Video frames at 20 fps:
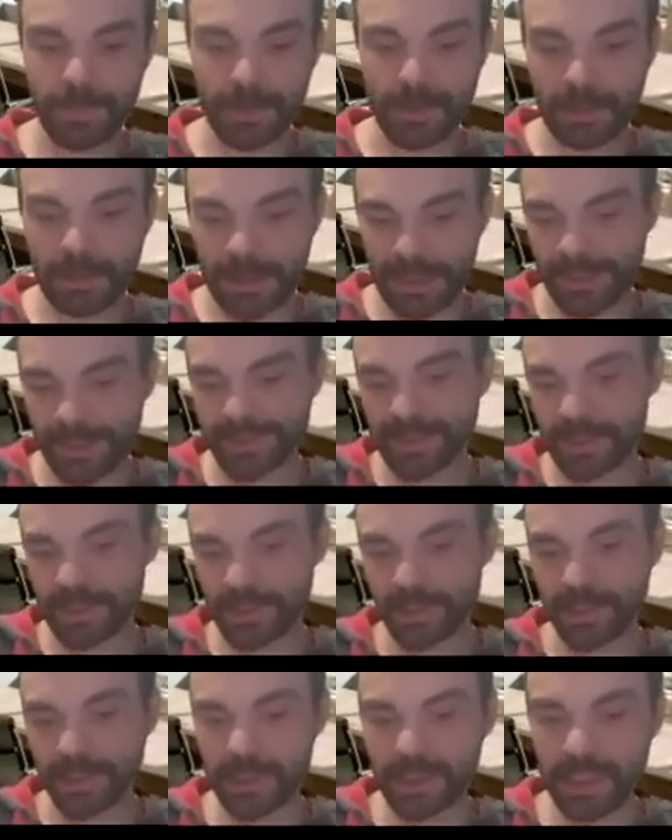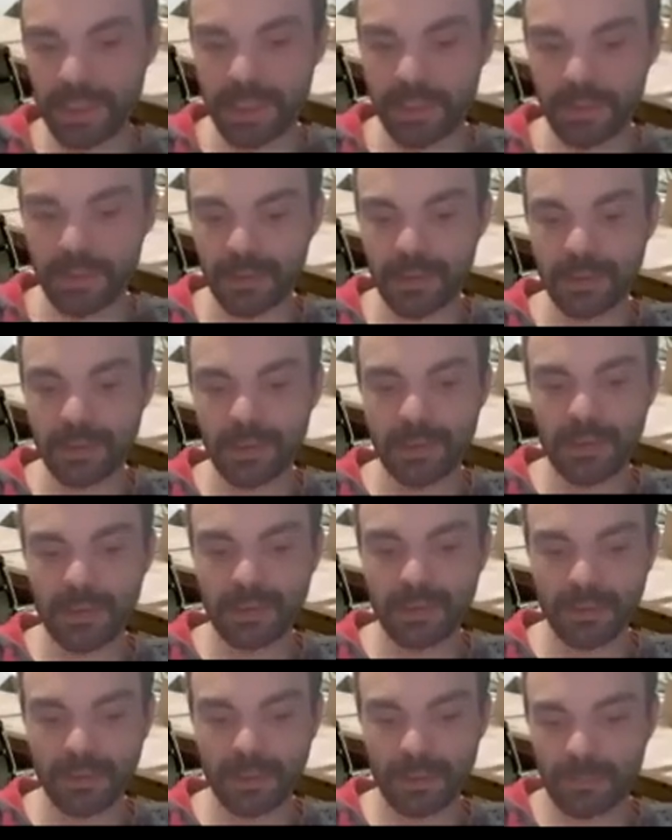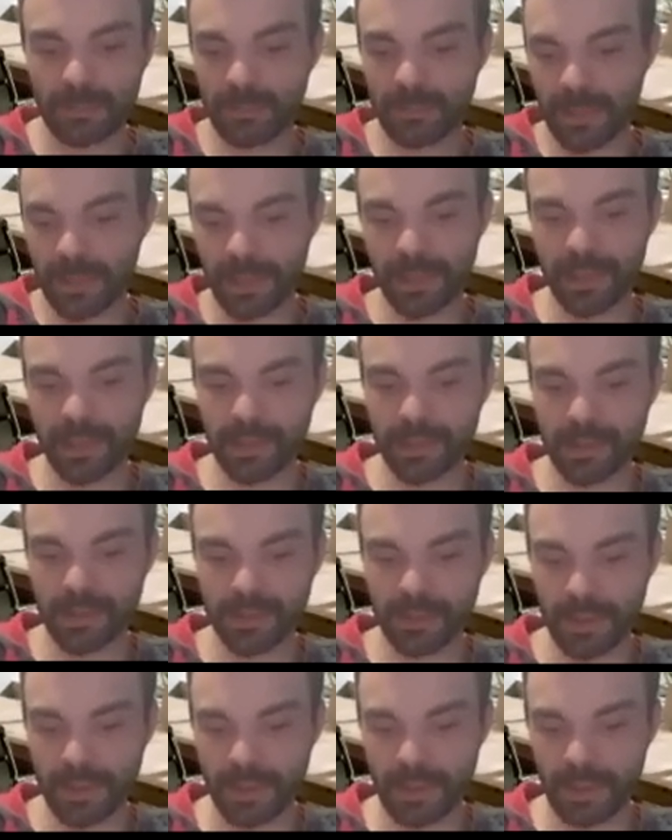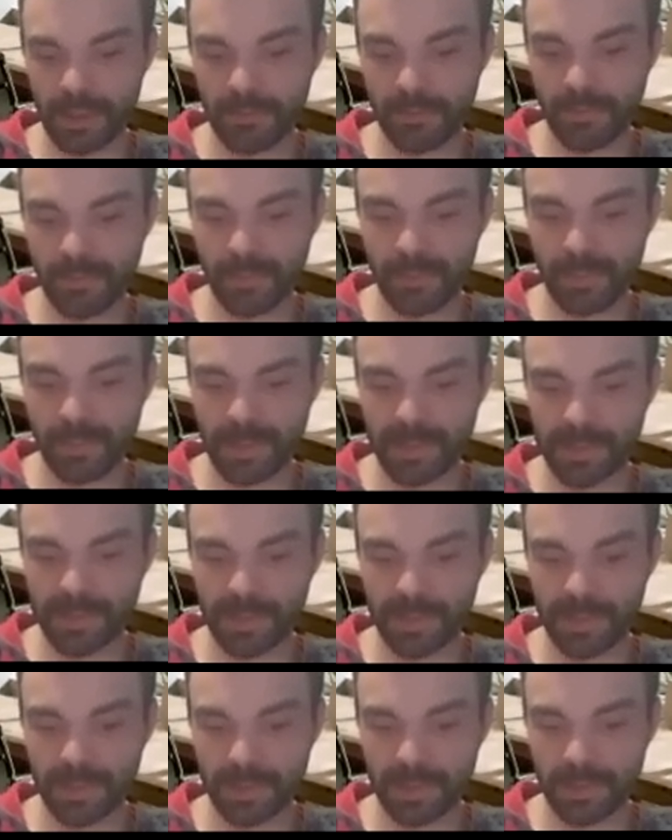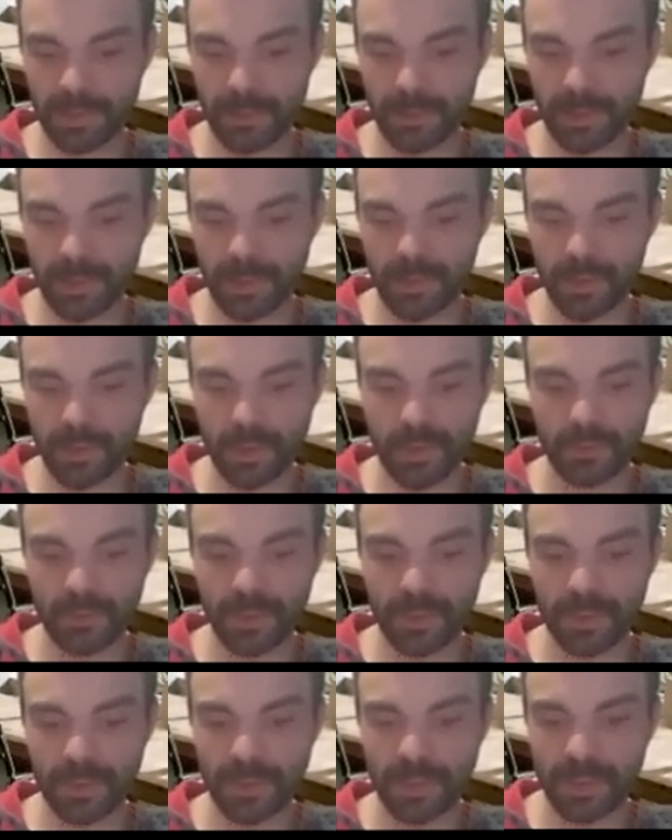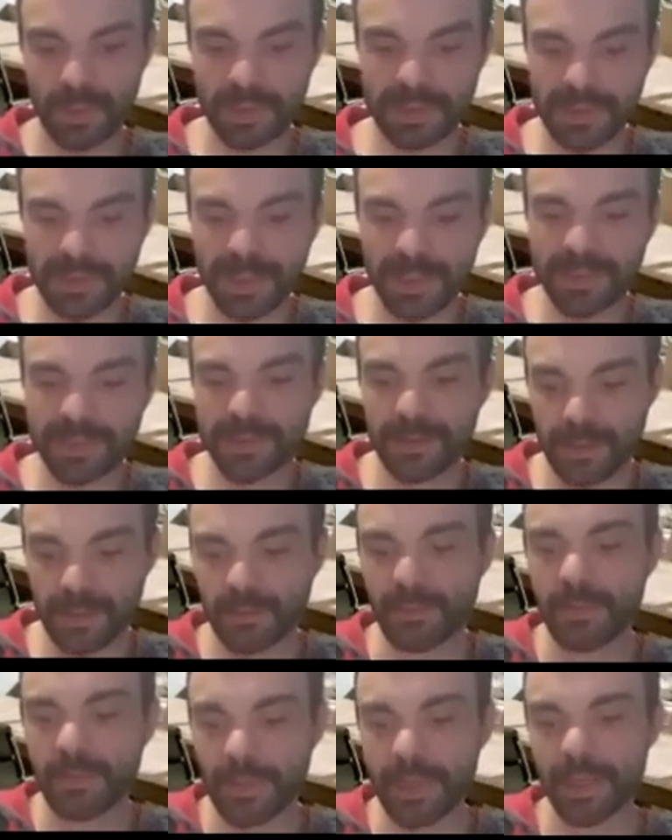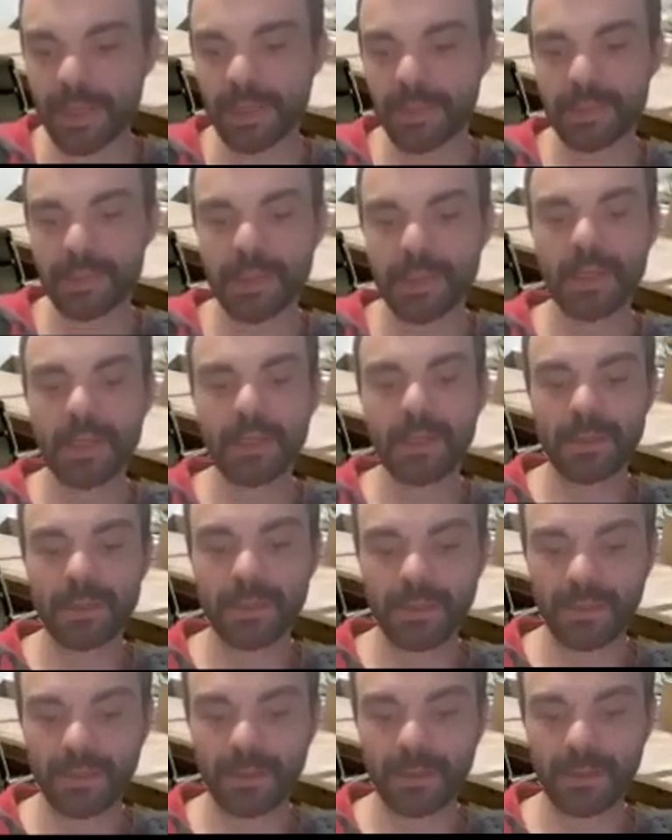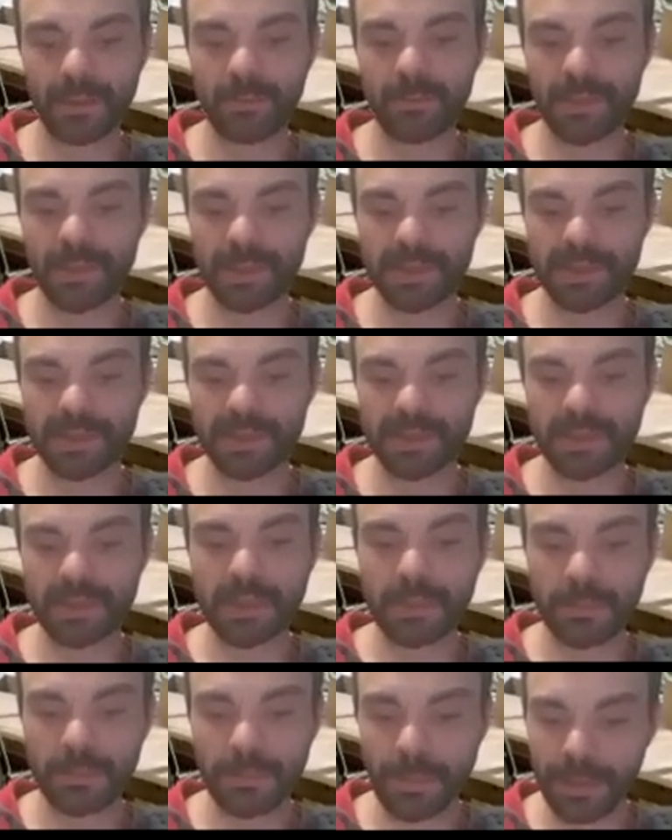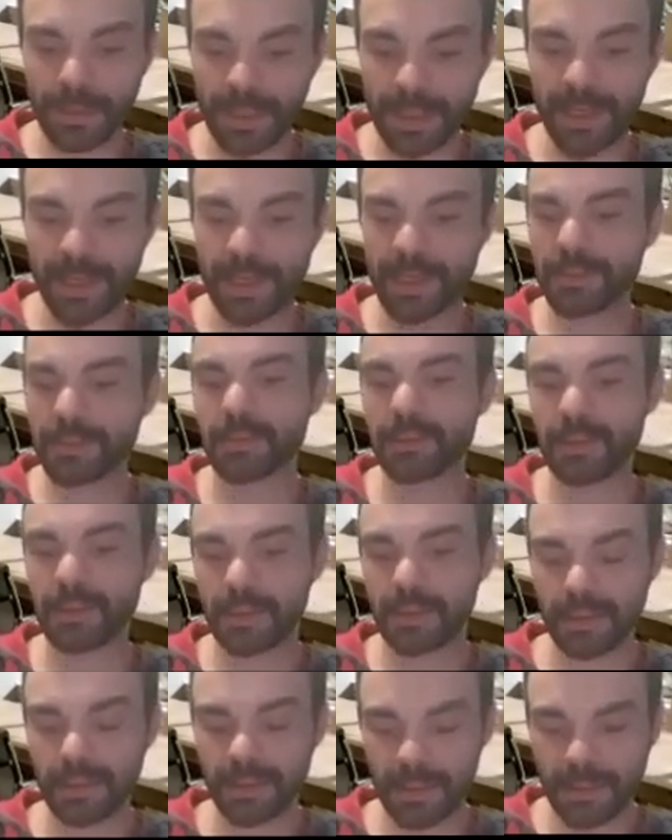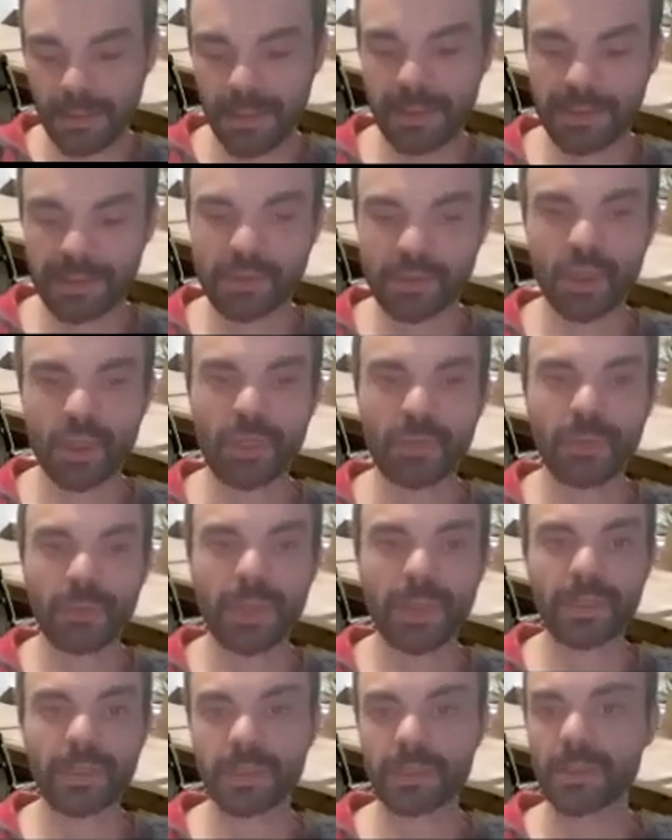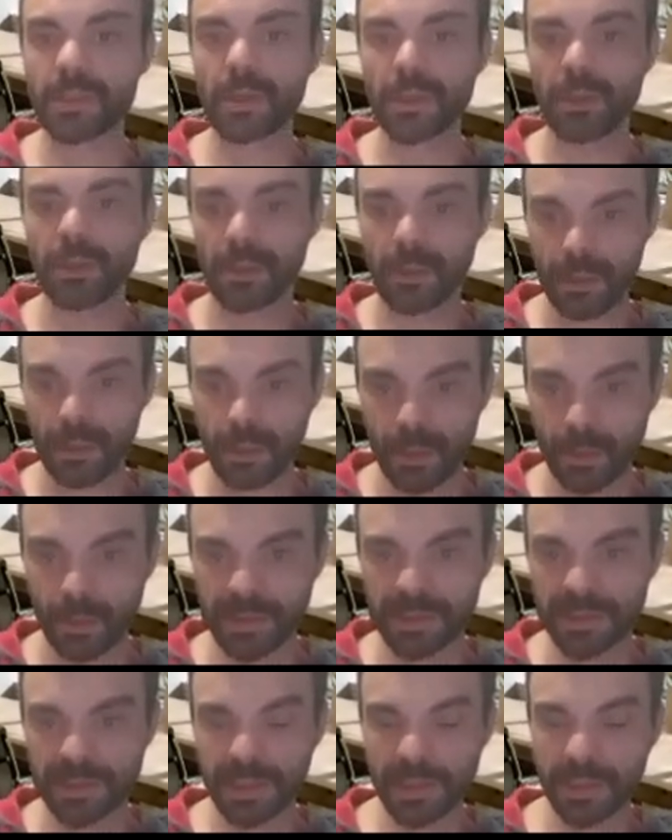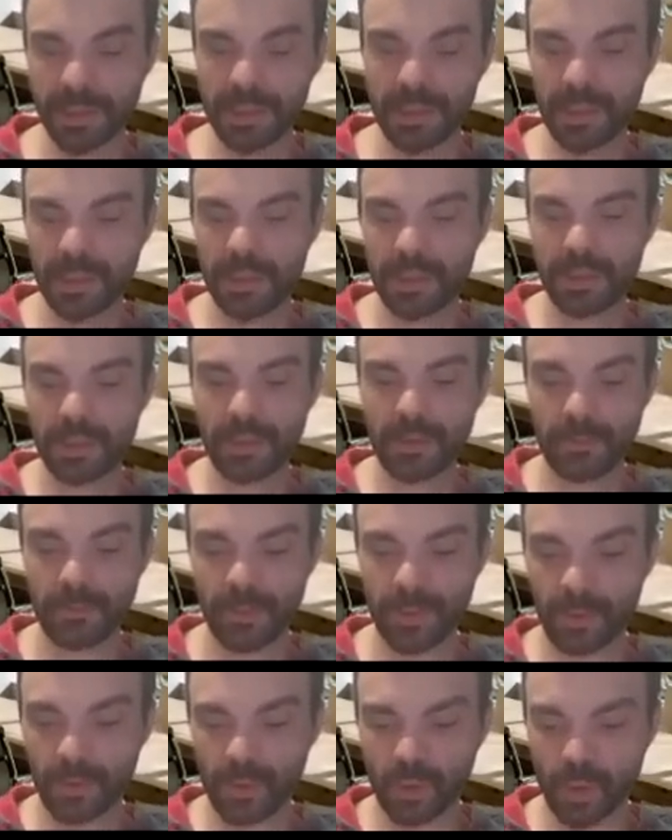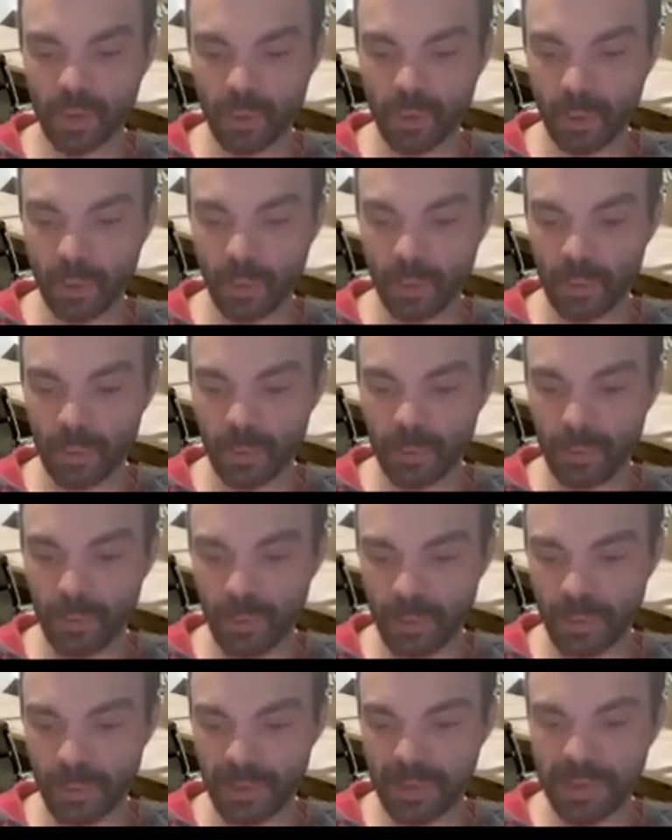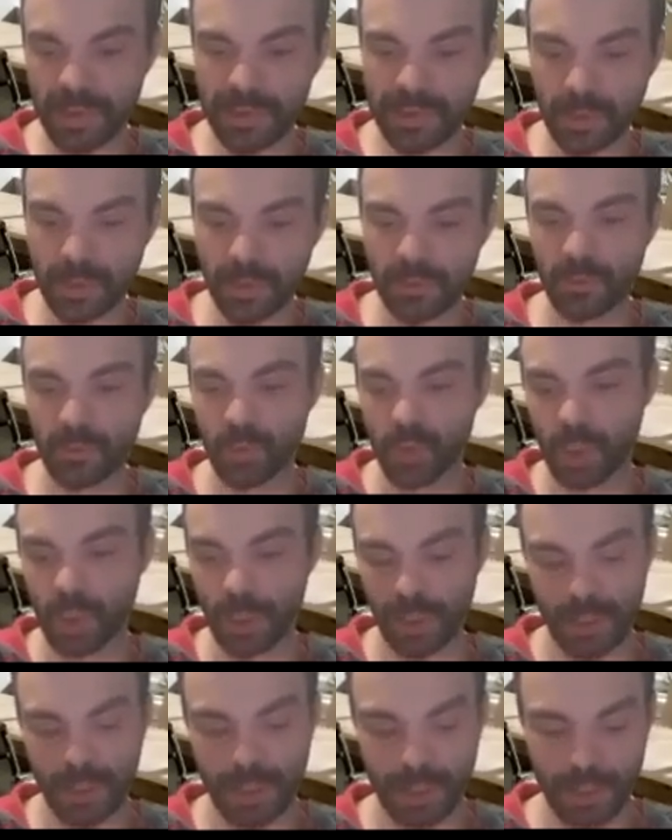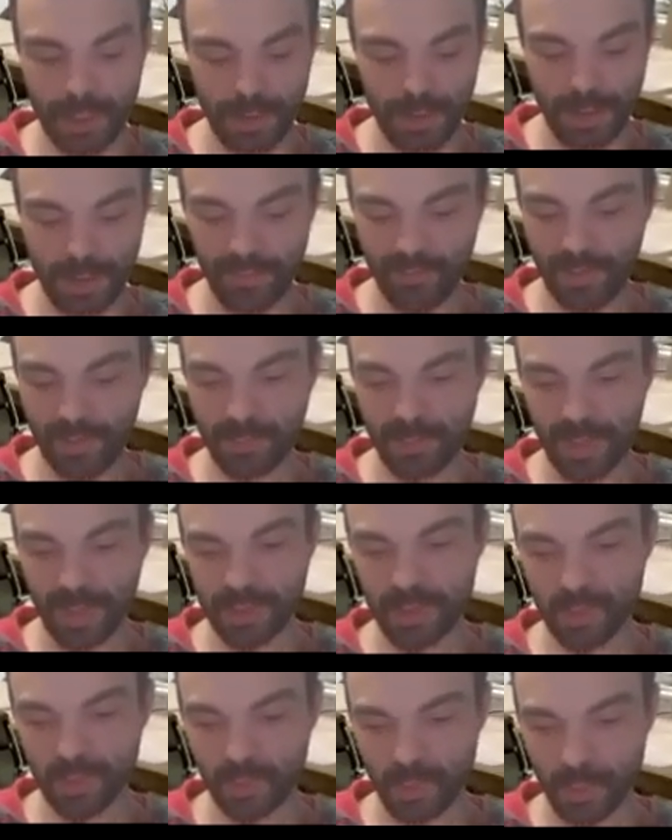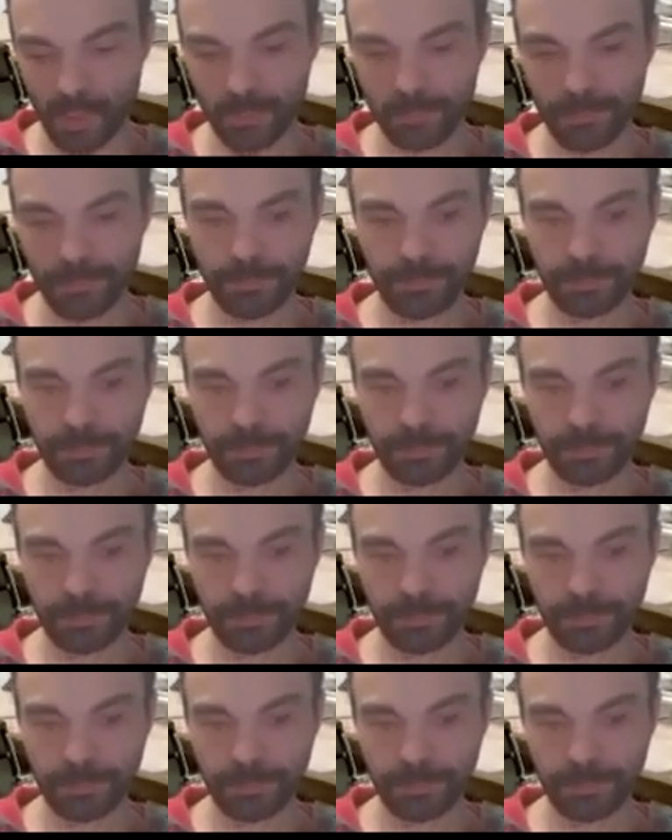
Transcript: executed here. And they have executed a whole bunch of intermediate states. And at the very end, this plan has generated a goal state in which all your properties of G have been made true.